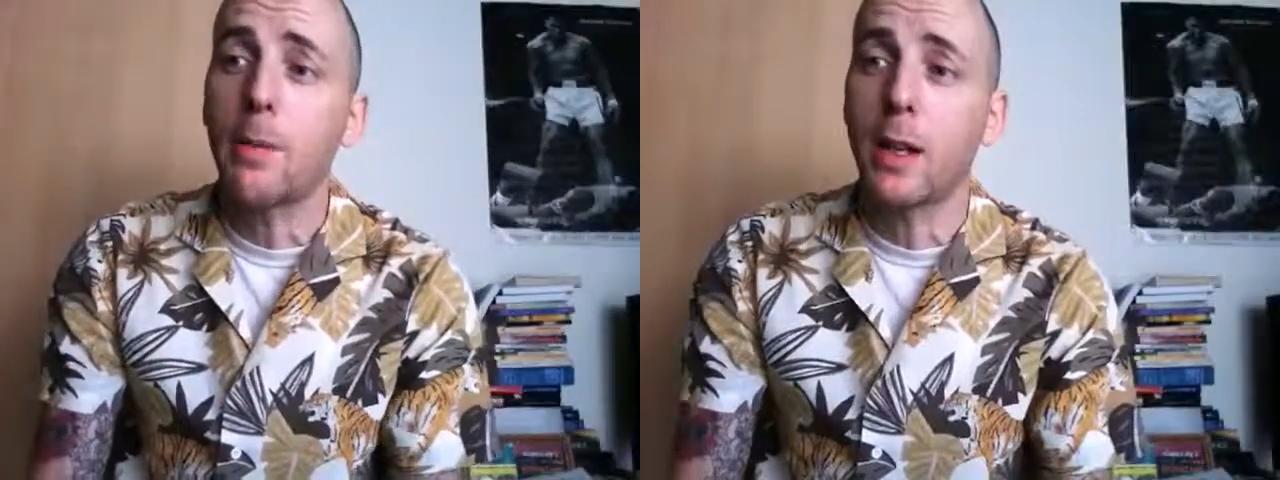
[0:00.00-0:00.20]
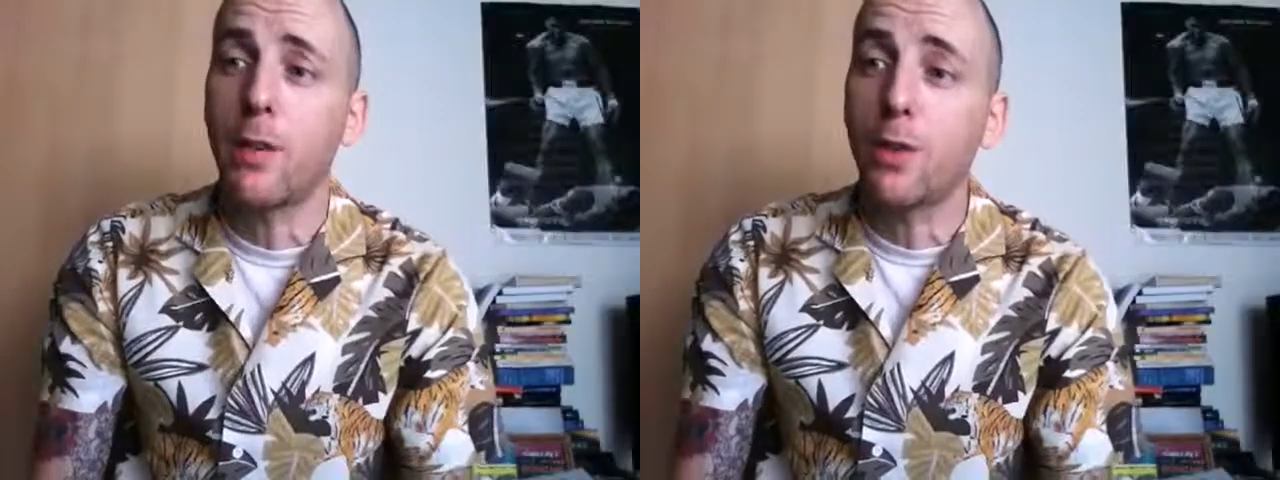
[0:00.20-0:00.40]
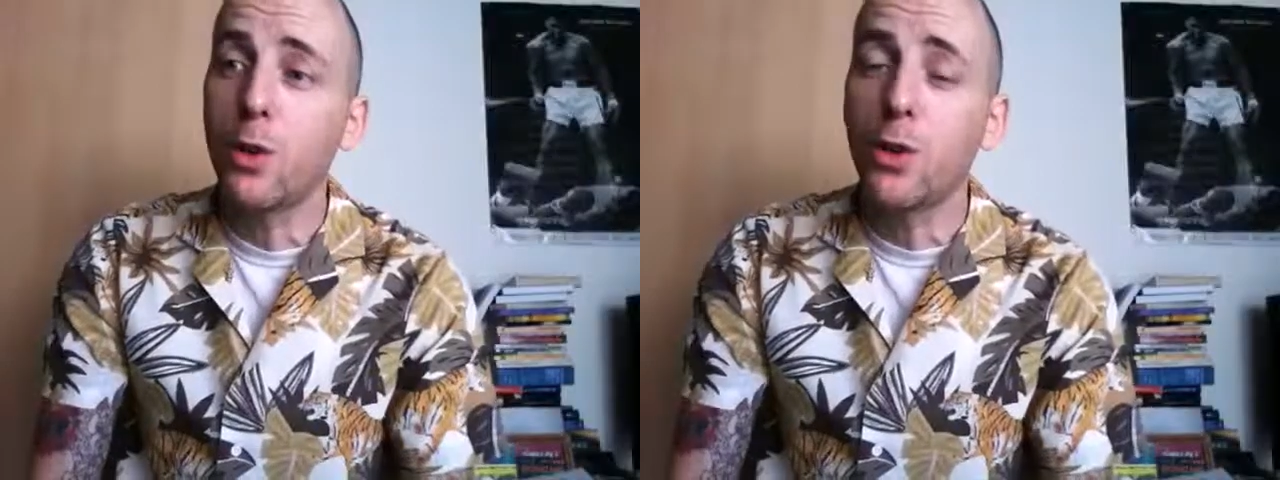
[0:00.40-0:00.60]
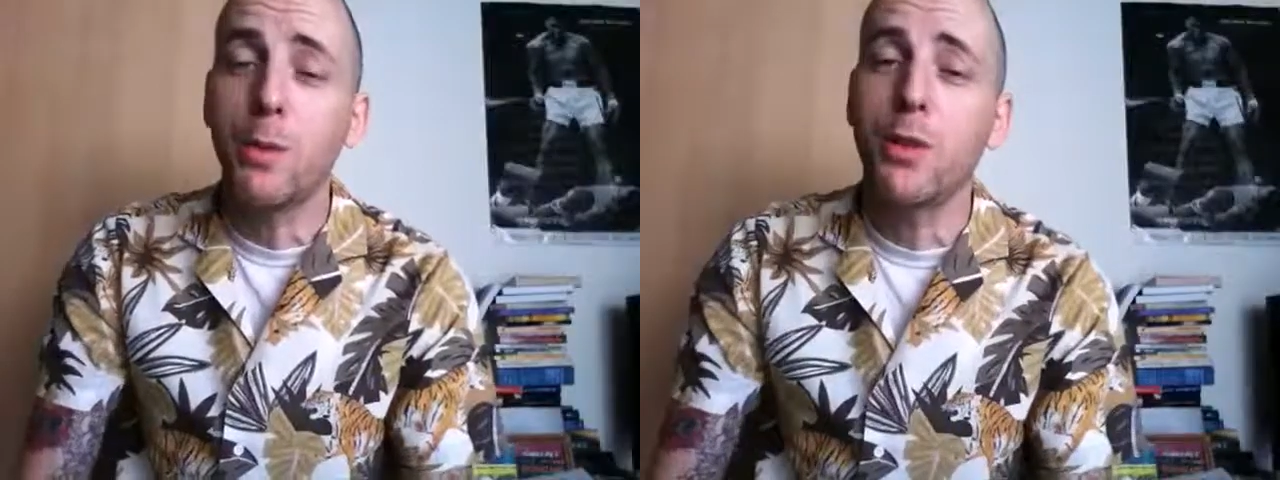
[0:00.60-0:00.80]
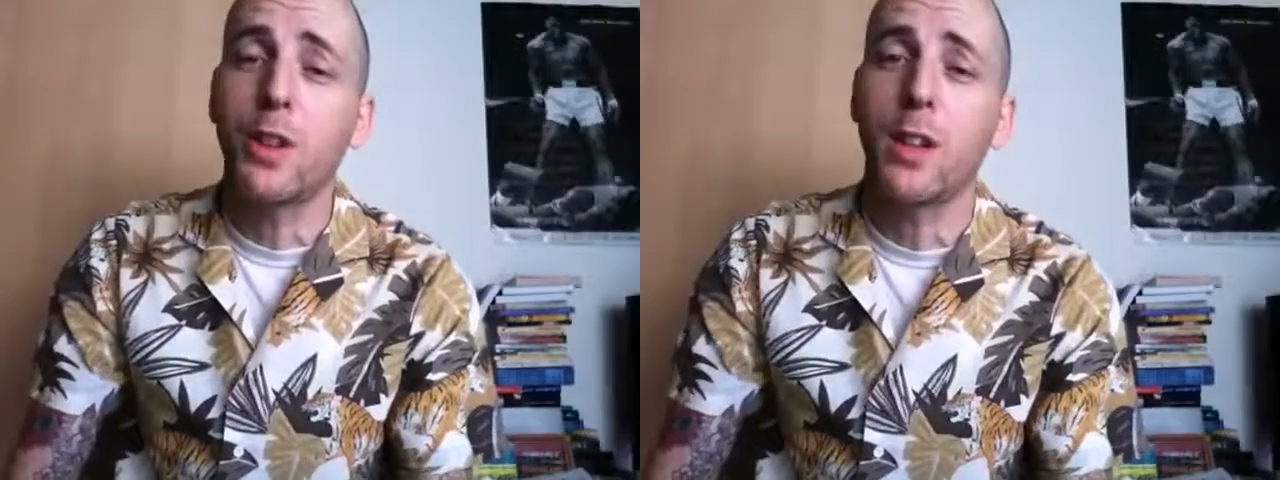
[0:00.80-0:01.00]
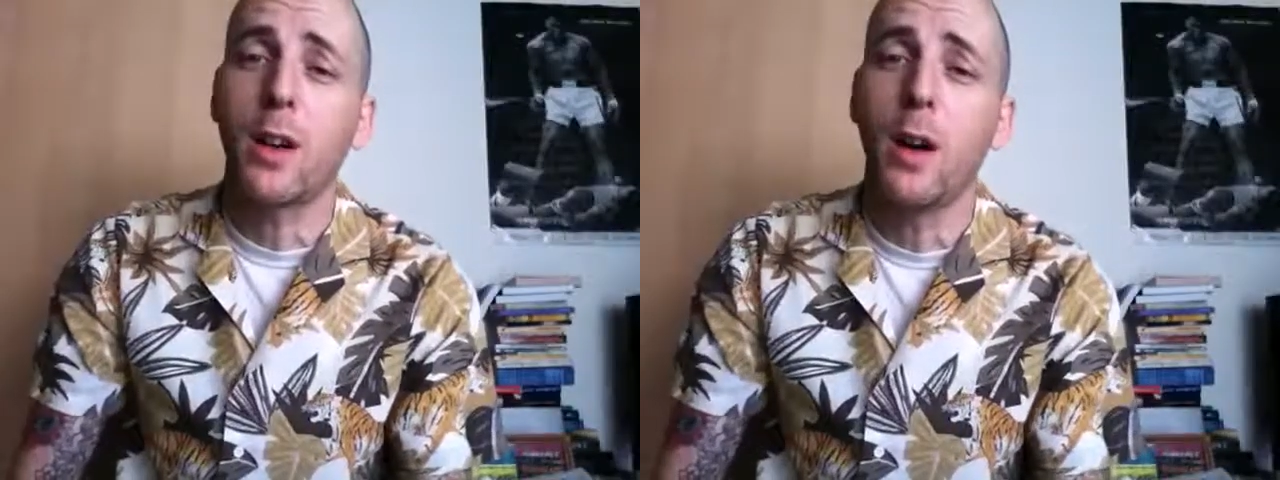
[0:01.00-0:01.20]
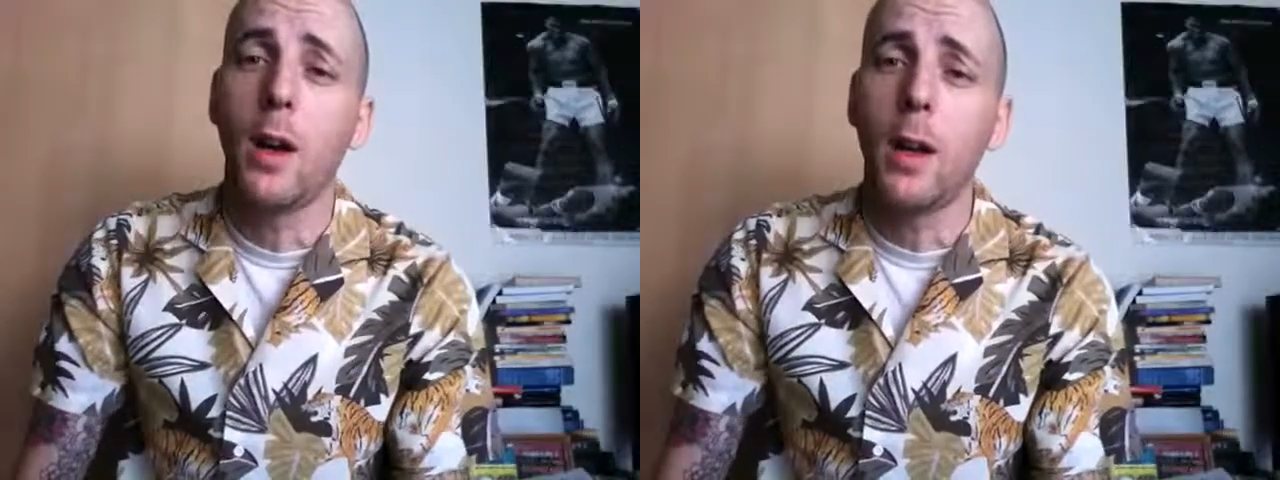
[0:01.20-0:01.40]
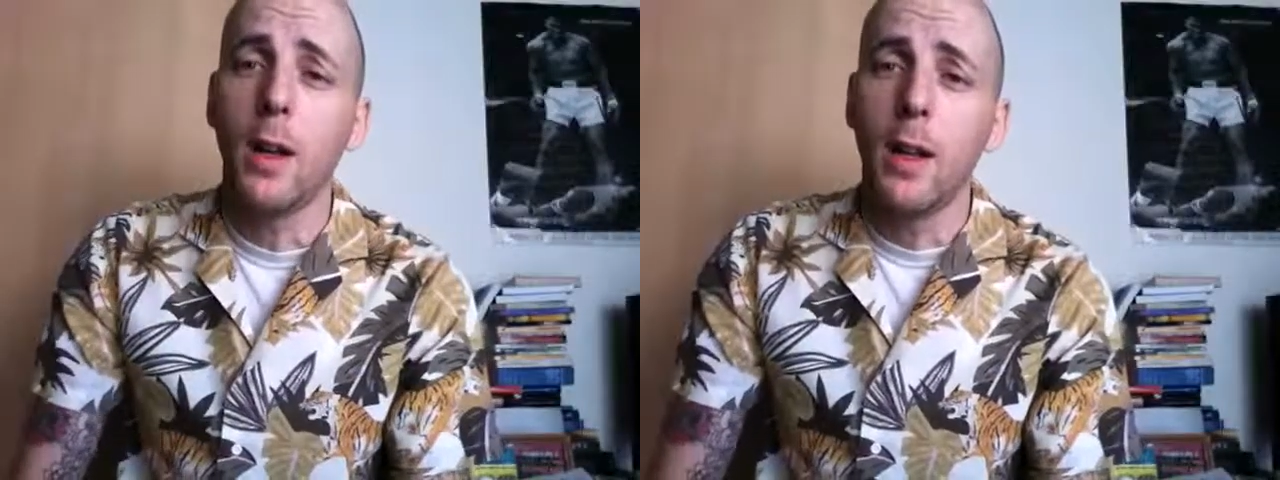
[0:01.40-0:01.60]
it just
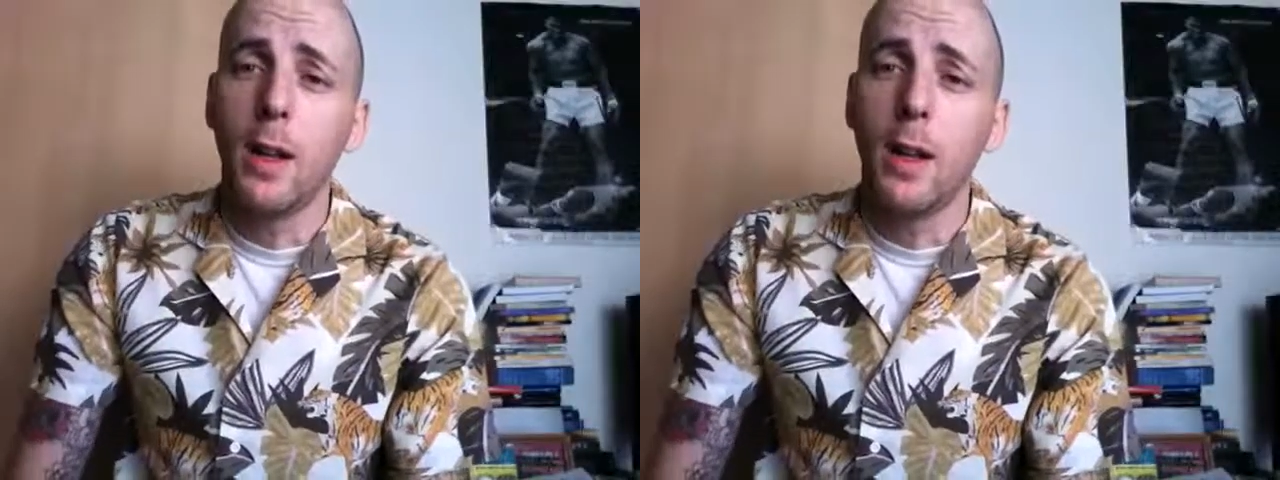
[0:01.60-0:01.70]
I don't know.